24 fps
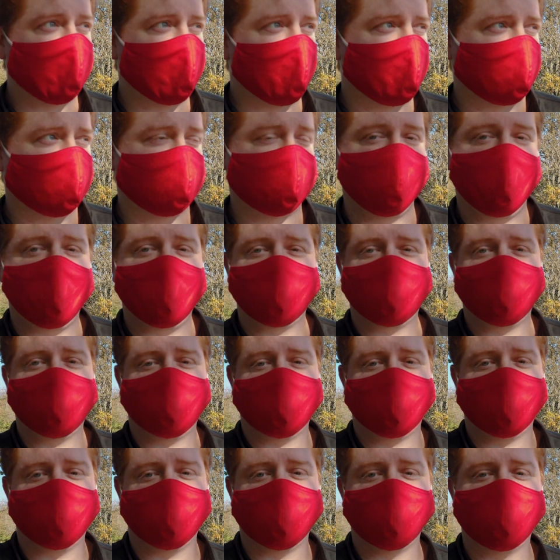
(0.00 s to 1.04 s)
Alright, so I made it to
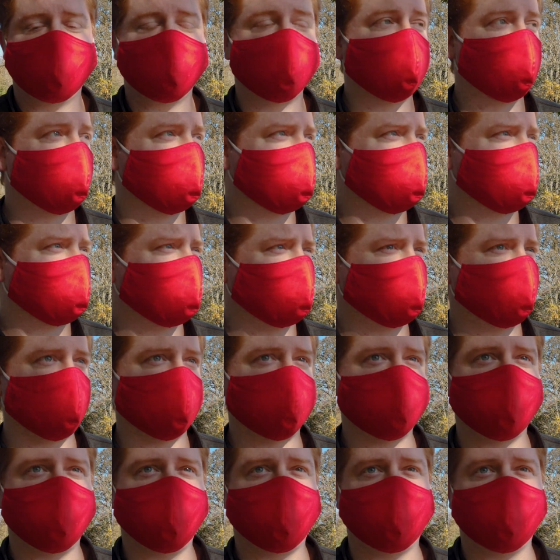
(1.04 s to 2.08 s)
the first
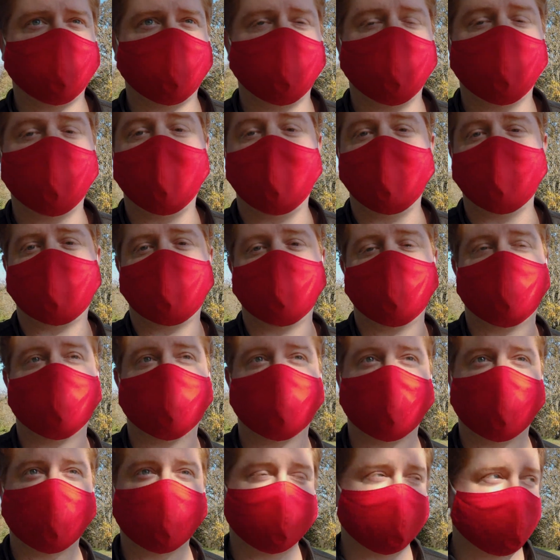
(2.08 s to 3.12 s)
destination, waiting for the
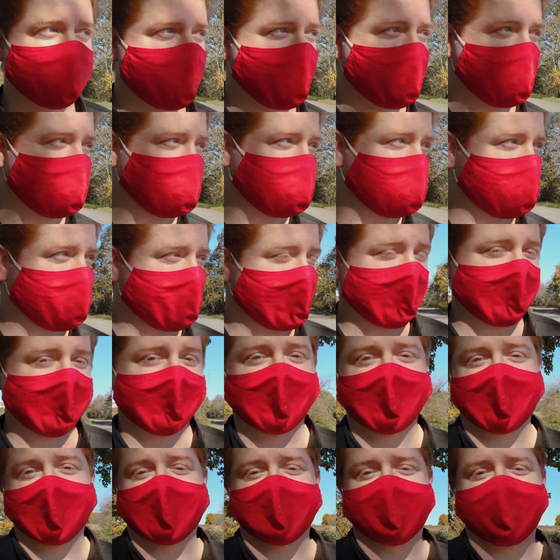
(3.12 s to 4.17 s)
skunk to arrive.
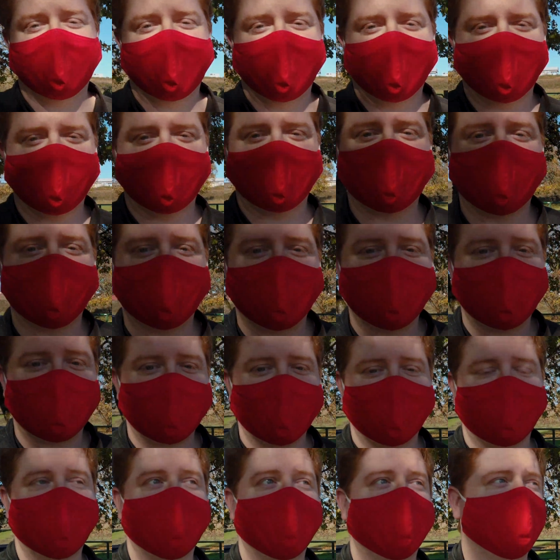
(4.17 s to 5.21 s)
I'll tell you, I'm a little bit
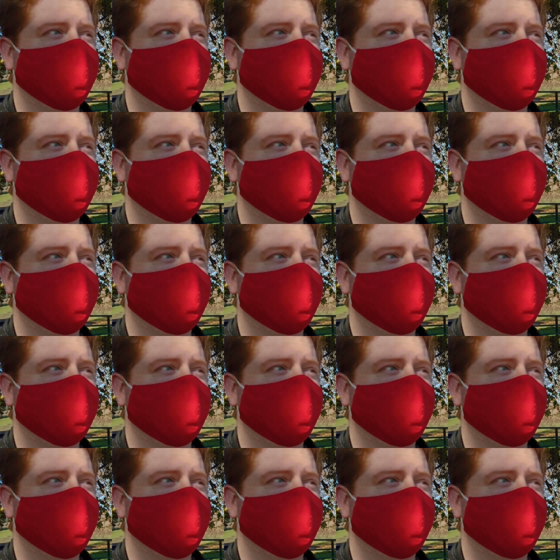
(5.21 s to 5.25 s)
nervous